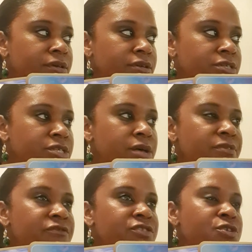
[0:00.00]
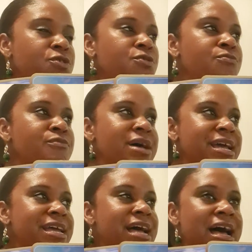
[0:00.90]
Some of you
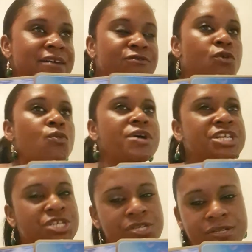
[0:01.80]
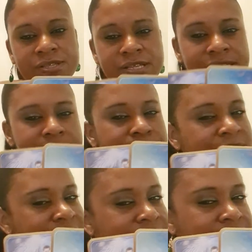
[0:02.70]
may have questioned this
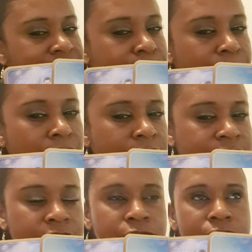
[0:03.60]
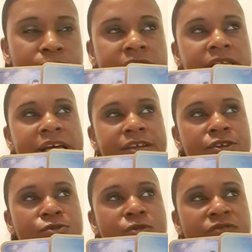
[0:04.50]
ability in the past. It could be that
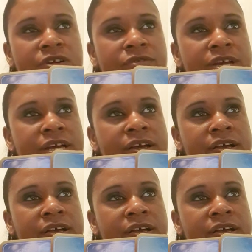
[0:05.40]
you were very